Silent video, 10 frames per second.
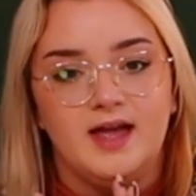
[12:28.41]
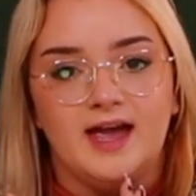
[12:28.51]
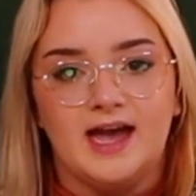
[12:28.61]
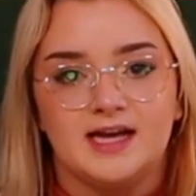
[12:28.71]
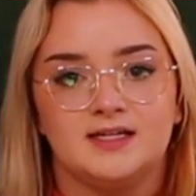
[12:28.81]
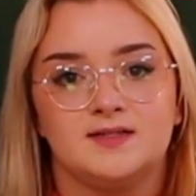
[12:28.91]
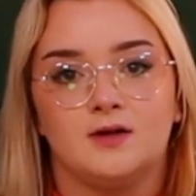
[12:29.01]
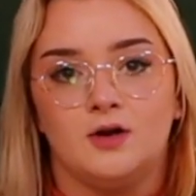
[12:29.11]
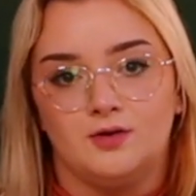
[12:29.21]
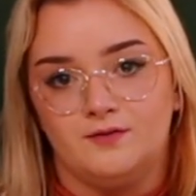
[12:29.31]
has
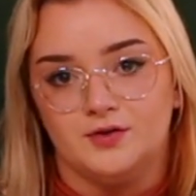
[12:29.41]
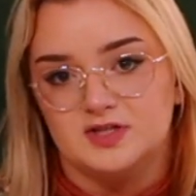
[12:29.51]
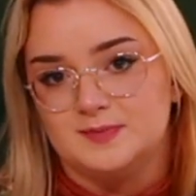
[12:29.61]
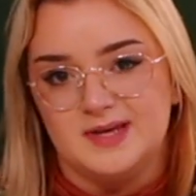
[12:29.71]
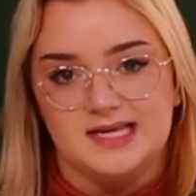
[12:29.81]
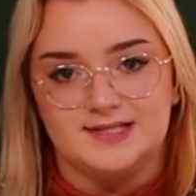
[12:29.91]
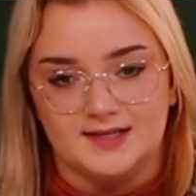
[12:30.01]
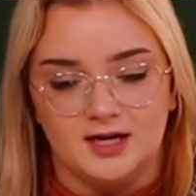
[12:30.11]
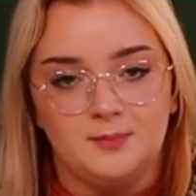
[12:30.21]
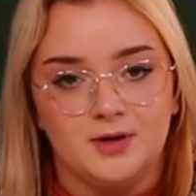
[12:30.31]
all of your space set up